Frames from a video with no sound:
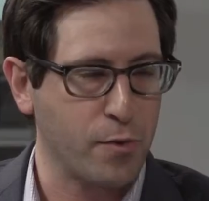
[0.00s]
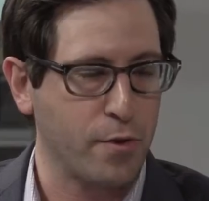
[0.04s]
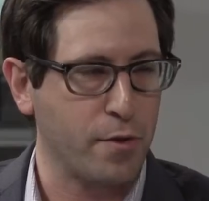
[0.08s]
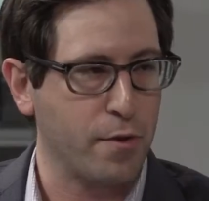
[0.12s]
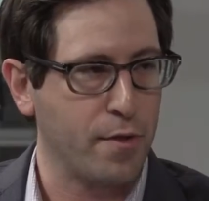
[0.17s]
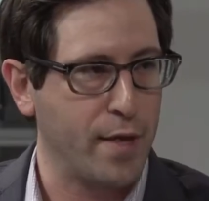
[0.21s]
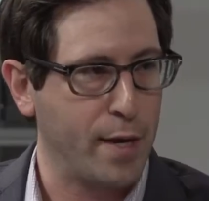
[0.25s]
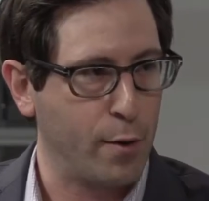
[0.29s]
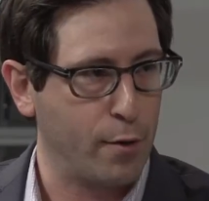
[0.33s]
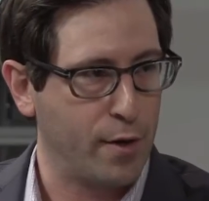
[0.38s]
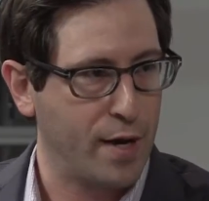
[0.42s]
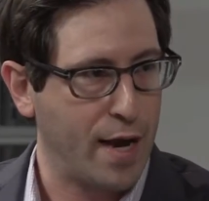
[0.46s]
whether
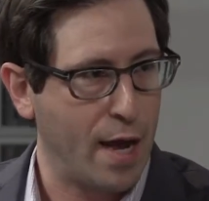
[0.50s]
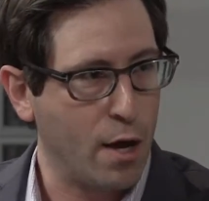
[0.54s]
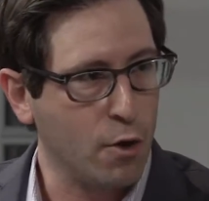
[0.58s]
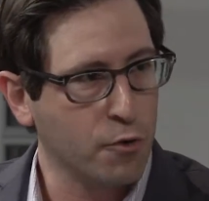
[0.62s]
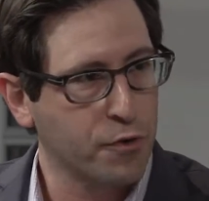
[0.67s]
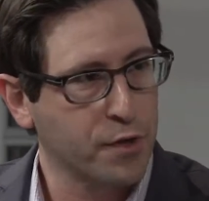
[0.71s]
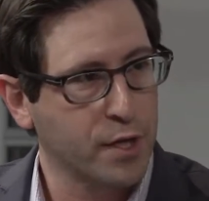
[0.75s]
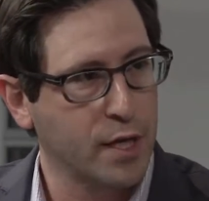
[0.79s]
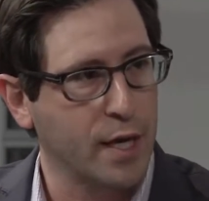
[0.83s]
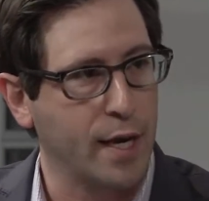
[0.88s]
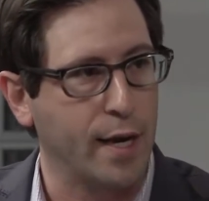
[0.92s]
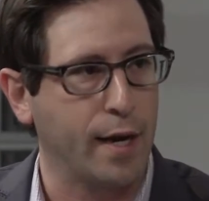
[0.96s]
they were in
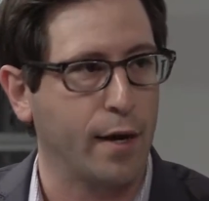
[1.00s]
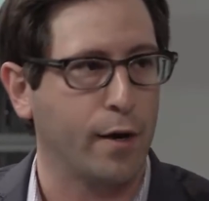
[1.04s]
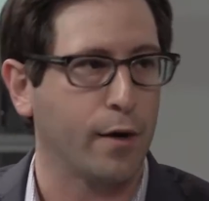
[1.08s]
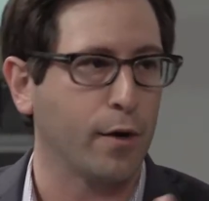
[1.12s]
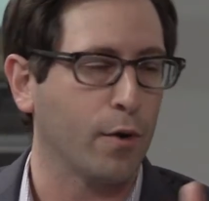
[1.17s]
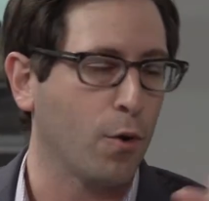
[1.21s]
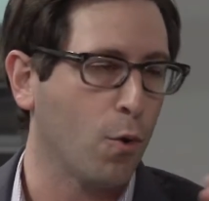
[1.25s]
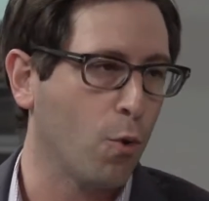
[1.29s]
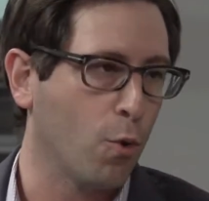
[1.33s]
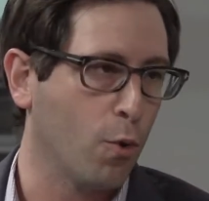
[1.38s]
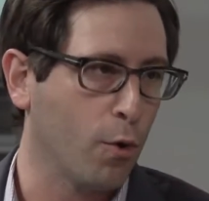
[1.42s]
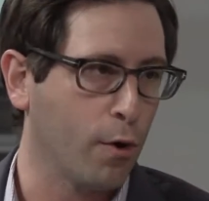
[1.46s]

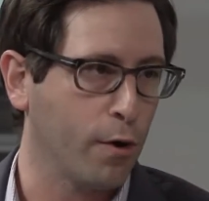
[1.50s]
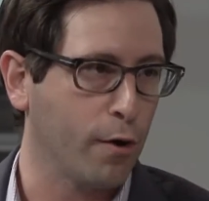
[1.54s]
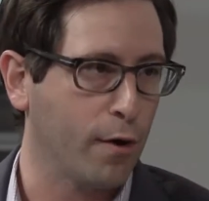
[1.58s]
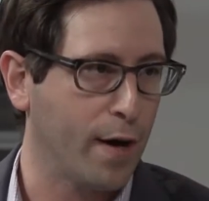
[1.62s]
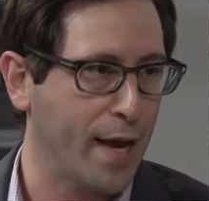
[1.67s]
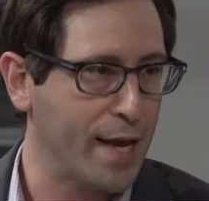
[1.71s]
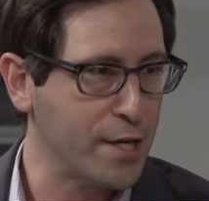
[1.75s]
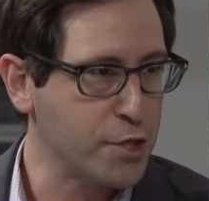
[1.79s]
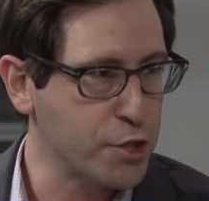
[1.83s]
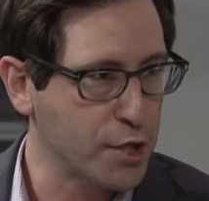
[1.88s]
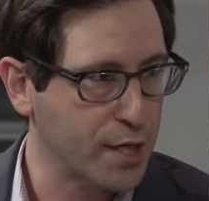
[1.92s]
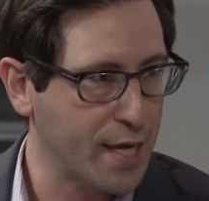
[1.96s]
healthcare or
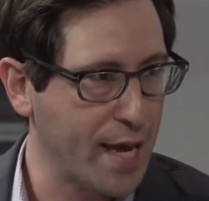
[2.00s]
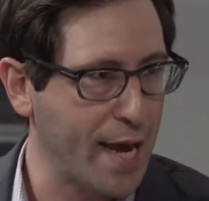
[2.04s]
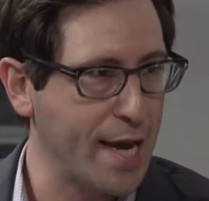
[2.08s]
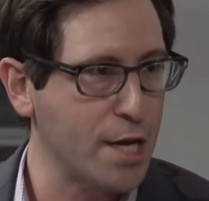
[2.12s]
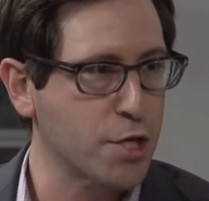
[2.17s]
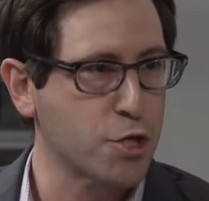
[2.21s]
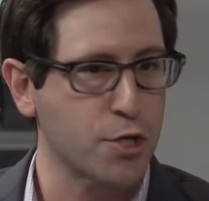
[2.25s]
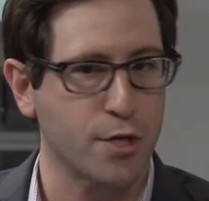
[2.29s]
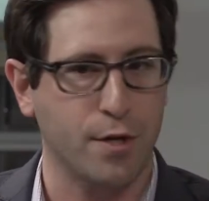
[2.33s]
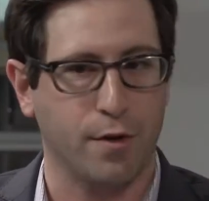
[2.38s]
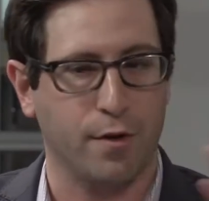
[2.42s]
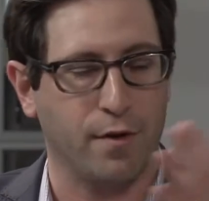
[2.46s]

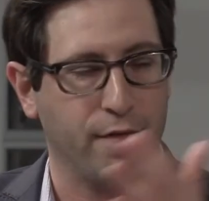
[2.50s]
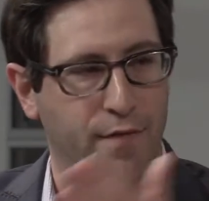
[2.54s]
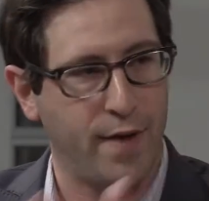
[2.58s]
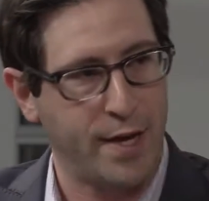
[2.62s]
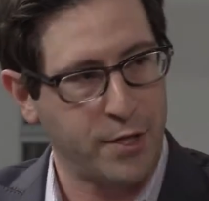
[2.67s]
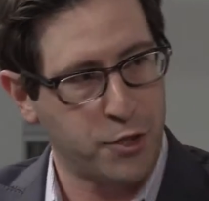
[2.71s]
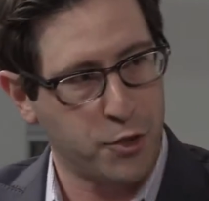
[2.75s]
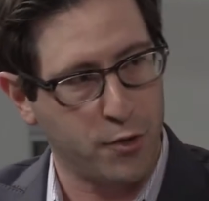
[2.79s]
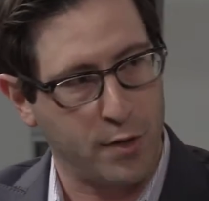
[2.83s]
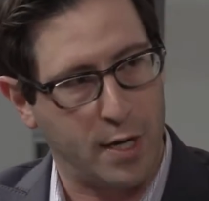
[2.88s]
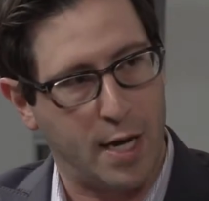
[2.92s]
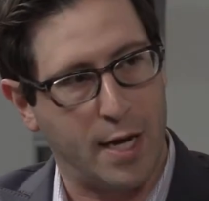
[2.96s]
education or
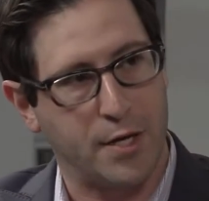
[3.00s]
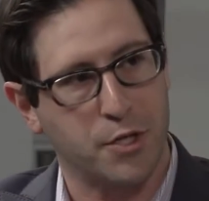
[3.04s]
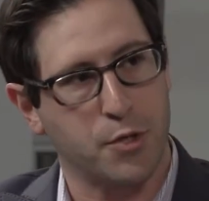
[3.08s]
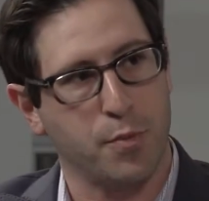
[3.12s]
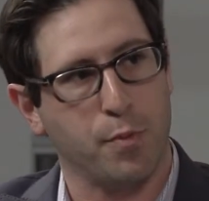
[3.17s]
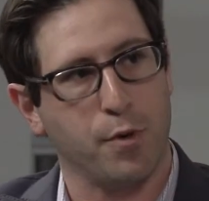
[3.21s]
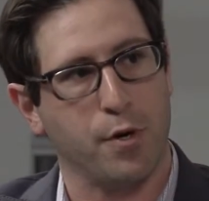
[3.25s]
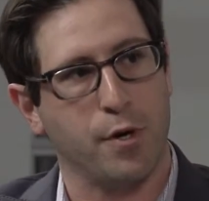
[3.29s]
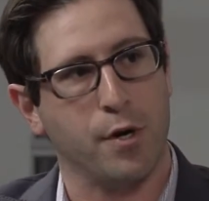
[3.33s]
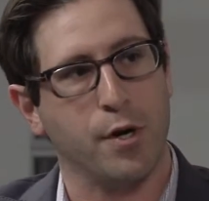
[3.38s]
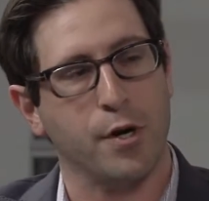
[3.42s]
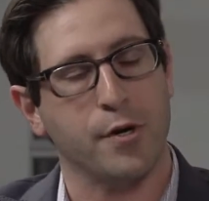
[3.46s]
veteran
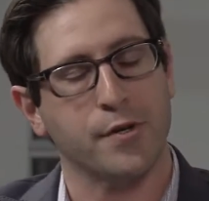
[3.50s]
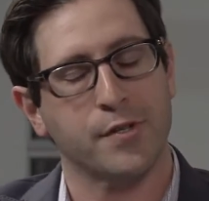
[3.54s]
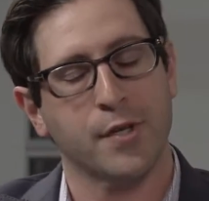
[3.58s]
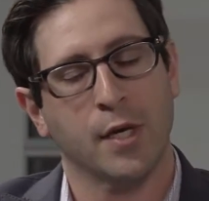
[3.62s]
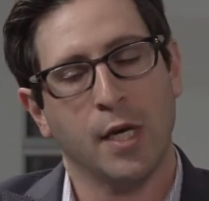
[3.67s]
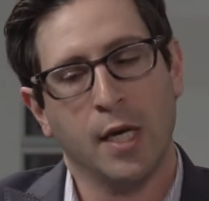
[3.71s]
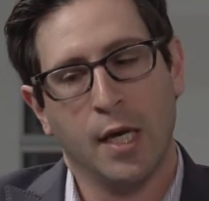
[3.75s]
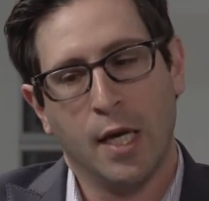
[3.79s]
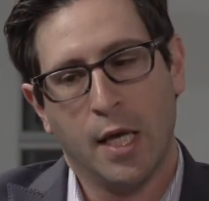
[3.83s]
entrepreneurs.